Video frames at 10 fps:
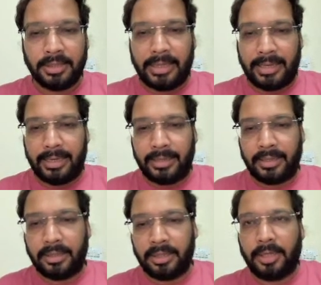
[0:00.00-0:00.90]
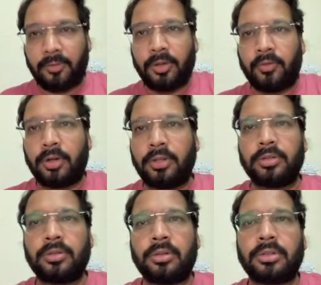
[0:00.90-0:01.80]
and if you want
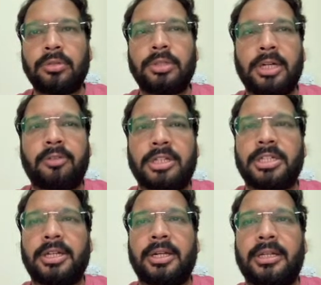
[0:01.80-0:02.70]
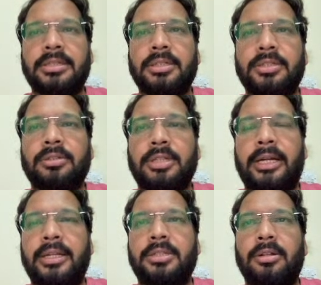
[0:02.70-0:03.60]
to go through the question and answer, so
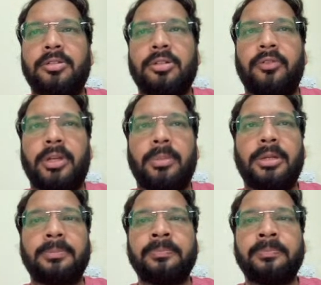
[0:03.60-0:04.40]
that is also available.